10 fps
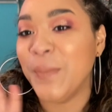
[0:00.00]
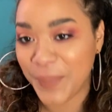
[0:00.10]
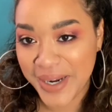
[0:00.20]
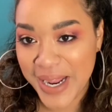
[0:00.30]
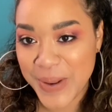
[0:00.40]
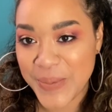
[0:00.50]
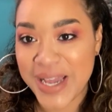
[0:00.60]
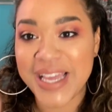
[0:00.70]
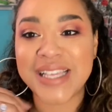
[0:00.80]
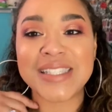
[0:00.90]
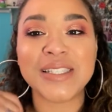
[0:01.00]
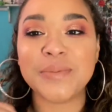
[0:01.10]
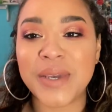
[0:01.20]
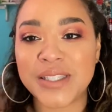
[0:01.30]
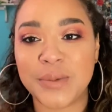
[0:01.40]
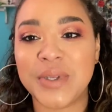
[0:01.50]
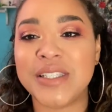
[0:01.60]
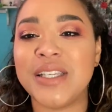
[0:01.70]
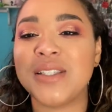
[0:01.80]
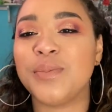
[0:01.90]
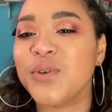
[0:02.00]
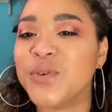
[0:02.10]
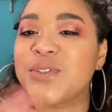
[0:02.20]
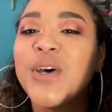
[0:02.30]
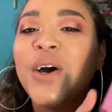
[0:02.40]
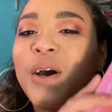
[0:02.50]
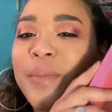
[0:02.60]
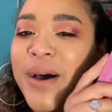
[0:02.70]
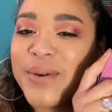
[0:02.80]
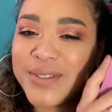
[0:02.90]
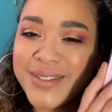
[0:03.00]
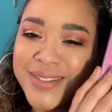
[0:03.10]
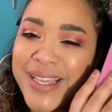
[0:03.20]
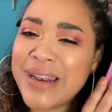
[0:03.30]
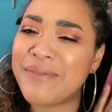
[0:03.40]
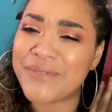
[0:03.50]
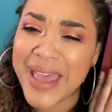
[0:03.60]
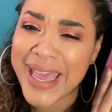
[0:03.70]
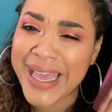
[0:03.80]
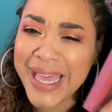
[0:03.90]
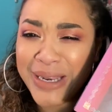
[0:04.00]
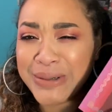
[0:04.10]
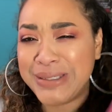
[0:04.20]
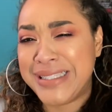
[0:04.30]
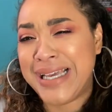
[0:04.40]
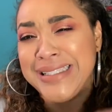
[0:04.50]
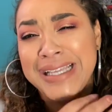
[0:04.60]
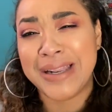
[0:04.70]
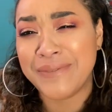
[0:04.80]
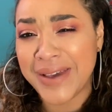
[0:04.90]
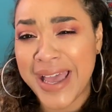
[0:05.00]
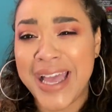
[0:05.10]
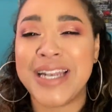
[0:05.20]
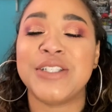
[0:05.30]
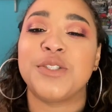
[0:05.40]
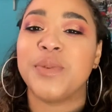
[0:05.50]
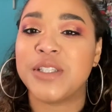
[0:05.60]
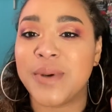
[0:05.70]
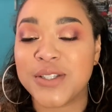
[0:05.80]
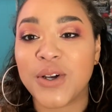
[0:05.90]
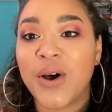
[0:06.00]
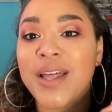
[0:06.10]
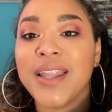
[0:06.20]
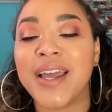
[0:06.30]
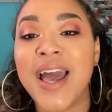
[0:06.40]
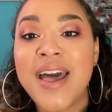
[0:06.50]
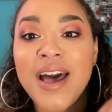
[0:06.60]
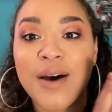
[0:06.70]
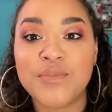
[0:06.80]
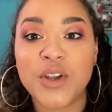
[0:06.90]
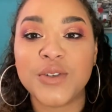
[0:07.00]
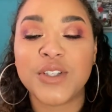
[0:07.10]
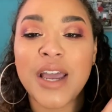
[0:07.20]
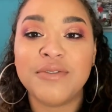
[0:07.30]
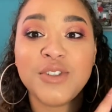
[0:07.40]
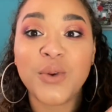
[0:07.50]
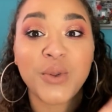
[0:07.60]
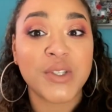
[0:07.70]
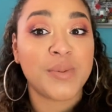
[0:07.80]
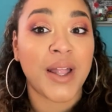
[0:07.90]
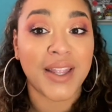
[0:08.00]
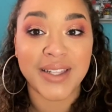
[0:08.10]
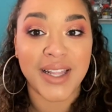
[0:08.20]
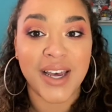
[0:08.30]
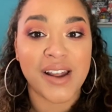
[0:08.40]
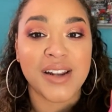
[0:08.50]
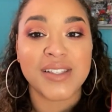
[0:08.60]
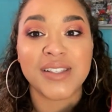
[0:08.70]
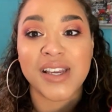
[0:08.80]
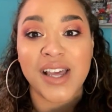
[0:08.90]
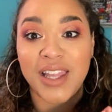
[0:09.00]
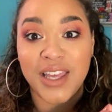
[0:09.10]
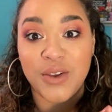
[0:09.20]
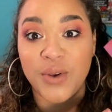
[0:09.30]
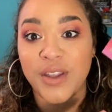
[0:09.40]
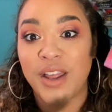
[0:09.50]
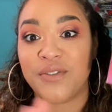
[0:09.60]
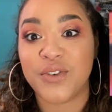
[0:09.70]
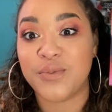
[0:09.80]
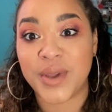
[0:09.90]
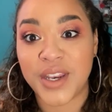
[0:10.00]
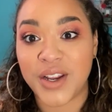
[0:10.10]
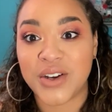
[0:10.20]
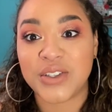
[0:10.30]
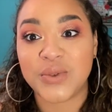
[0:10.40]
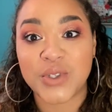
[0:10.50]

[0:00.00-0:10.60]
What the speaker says: But anyway, he sings amazing, but he sings a beautiful song about Santa Fe, and you're just like, Santa Fe, and it just speaks to my soul. And like, I don't use this palette a lot, honestly. Like, you could, if you've been here, you